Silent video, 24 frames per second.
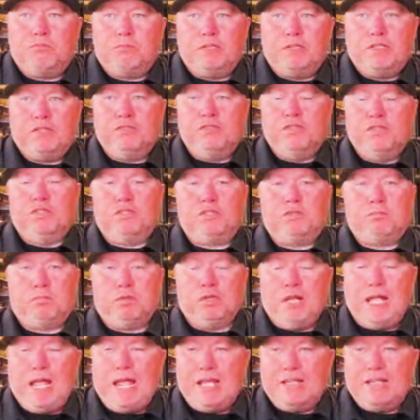business
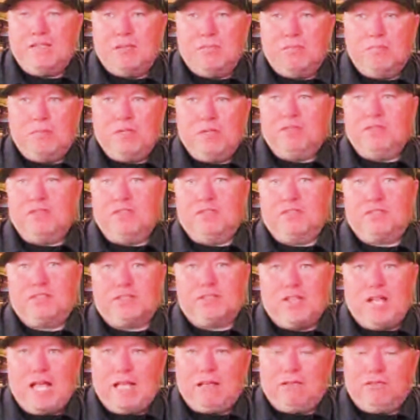plans and business
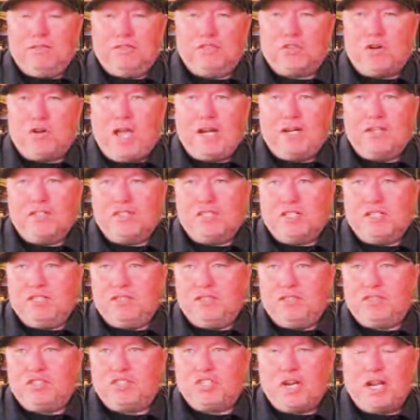
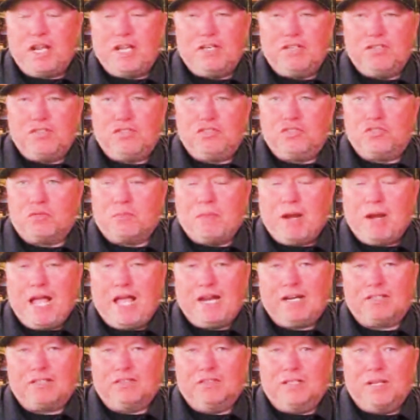strategies change
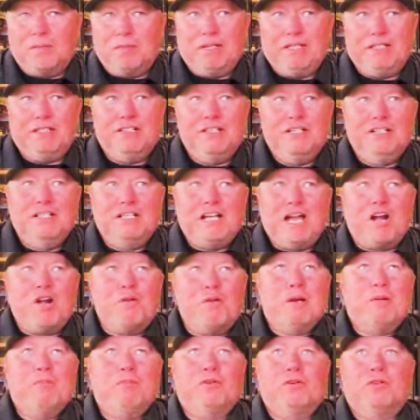dramatically i mean i
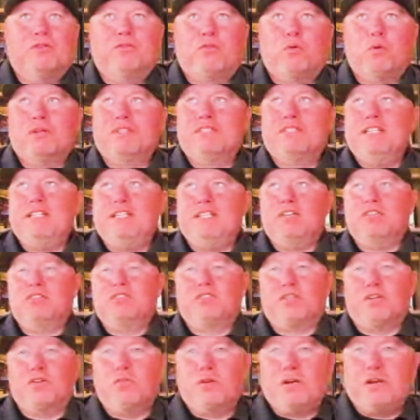remember 14 years
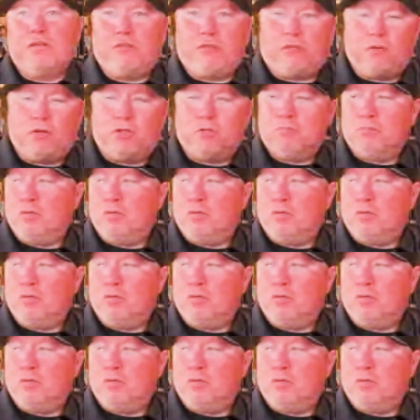ago when i first